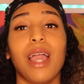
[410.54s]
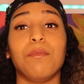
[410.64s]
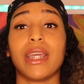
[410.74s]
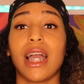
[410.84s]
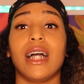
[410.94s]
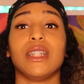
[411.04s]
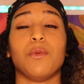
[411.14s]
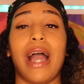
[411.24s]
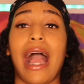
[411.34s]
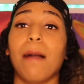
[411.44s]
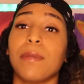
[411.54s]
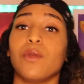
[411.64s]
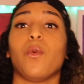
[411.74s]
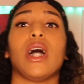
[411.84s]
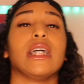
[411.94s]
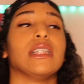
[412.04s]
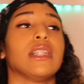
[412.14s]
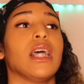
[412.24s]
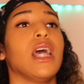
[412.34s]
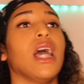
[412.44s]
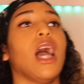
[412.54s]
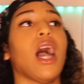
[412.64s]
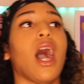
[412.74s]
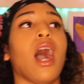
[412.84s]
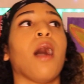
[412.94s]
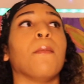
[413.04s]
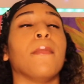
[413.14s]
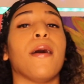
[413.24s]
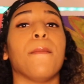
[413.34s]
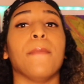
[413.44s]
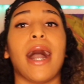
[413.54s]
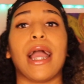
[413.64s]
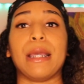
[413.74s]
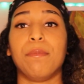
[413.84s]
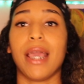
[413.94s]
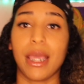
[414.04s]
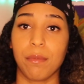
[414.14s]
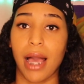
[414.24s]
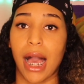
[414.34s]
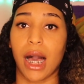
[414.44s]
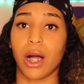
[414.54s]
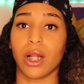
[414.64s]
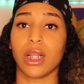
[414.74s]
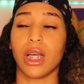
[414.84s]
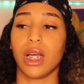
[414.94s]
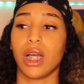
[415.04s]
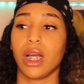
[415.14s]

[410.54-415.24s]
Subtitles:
because what happened was my PayPal,